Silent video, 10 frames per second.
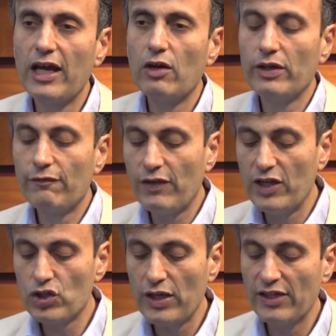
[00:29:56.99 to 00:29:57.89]
now
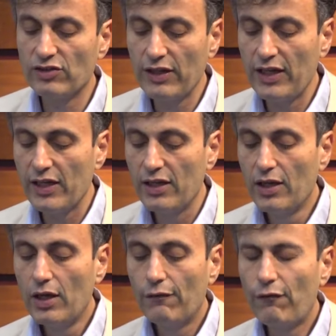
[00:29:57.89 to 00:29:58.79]
inflation has really
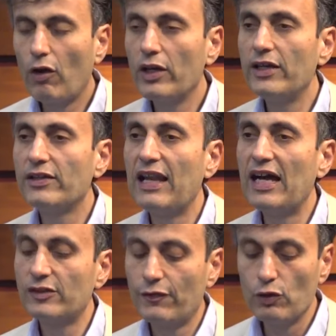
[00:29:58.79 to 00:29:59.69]
fallen in the
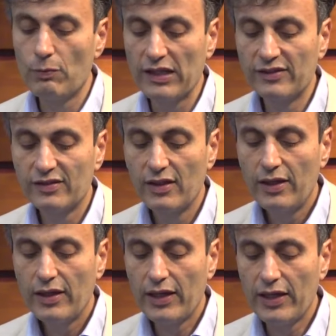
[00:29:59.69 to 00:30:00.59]
last few months
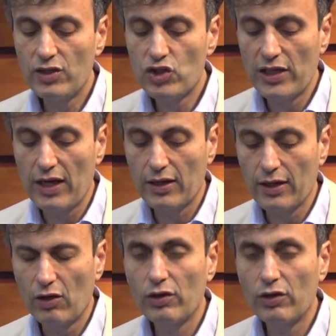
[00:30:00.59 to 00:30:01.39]
in Sri Lanka.